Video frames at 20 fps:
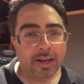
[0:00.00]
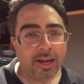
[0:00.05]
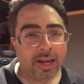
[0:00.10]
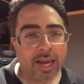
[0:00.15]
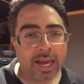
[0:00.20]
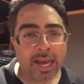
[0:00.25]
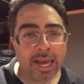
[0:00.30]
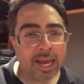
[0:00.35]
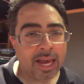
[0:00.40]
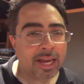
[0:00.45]

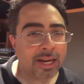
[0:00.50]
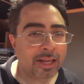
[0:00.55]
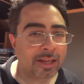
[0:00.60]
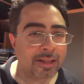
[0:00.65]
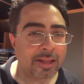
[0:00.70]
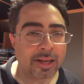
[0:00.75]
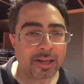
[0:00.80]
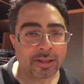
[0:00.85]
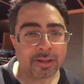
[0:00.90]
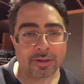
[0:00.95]

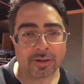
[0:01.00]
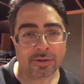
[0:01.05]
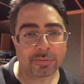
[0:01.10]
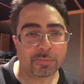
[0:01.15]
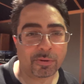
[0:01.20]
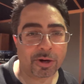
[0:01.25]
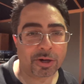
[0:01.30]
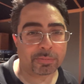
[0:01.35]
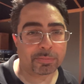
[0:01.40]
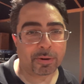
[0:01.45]
anything that just
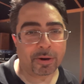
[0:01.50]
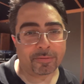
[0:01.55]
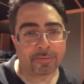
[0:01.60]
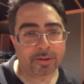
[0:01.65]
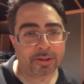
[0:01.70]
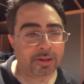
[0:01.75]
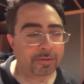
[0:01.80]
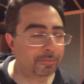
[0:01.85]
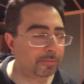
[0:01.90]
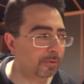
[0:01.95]
works
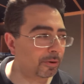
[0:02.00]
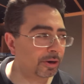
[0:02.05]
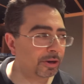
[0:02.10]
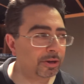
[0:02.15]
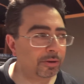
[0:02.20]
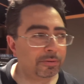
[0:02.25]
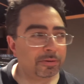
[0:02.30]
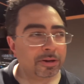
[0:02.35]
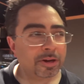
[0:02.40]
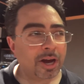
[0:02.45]
perfectly for
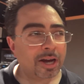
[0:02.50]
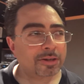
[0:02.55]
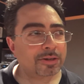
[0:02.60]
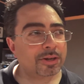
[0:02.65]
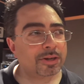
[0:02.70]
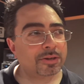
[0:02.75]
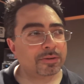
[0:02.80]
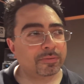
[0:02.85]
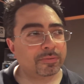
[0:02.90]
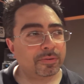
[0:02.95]
you, and not
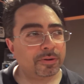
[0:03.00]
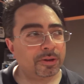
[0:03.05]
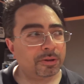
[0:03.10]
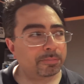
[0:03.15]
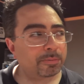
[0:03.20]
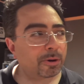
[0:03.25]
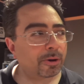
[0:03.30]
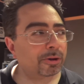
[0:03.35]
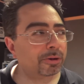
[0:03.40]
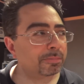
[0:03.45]
just for the
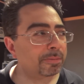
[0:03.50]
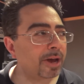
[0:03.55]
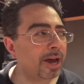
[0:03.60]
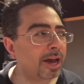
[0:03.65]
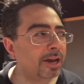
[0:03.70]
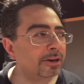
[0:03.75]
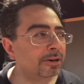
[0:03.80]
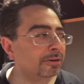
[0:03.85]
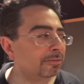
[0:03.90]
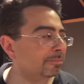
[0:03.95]
polar
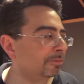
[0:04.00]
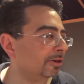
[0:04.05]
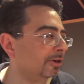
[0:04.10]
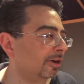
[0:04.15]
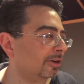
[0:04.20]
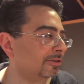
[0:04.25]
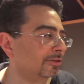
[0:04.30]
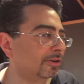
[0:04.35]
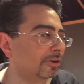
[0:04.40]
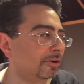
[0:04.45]
pattern, but
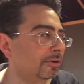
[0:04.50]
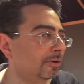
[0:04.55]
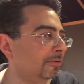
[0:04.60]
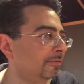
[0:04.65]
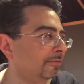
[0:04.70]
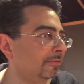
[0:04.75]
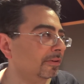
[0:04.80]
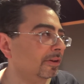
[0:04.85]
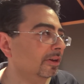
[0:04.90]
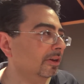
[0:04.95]
also
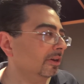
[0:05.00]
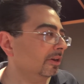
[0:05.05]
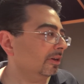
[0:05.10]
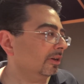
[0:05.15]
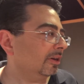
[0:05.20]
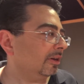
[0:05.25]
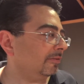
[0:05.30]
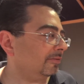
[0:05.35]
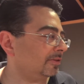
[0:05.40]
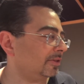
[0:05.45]

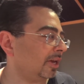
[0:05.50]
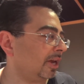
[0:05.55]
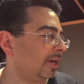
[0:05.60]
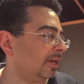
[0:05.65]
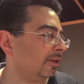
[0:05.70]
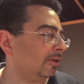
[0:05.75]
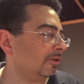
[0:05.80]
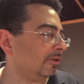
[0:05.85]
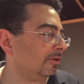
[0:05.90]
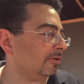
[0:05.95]
if say
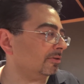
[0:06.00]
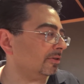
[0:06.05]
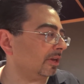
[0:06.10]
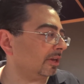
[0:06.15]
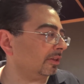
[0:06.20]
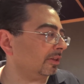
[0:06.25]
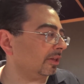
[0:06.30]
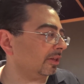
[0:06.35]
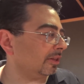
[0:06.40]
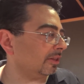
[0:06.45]
you're
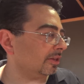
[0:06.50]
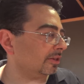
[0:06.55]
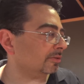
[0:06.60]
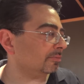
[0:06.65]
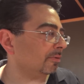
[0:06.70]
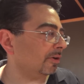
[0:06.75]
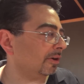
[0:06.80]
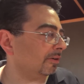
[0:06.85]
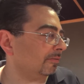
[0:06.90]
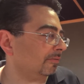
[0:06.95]
using this
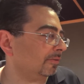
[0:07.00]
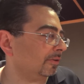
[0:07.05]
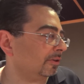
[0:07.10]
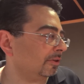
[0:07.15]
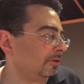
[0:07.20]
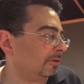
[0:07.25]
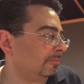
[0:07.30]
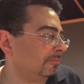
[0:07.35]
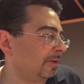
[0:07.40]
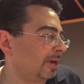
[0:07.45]
one for
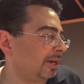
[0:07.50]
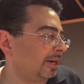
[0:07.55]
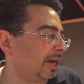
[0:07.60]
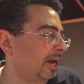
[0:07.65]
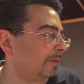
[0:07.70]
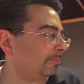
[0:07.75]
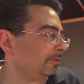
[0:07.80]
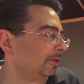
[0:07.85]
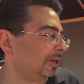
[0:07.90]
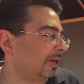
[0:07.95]
the main
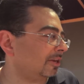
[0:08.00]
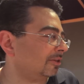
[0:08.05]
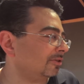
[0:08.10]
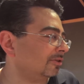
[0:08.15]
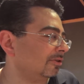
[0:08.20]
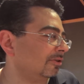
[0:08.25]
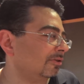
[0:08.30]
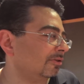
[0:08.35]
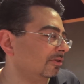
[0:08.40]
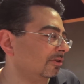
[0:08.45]

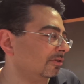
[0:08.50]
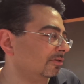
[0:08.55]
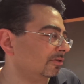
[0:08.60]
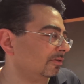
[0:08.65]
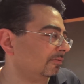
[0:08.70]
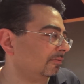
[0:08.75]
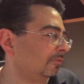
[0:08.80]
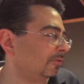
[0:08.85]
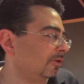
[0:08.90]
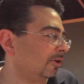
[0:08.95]
application, you use
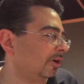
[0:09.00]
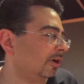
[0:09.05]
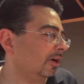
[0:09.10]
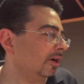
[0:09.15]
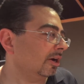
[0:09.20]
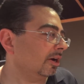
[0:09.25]
it for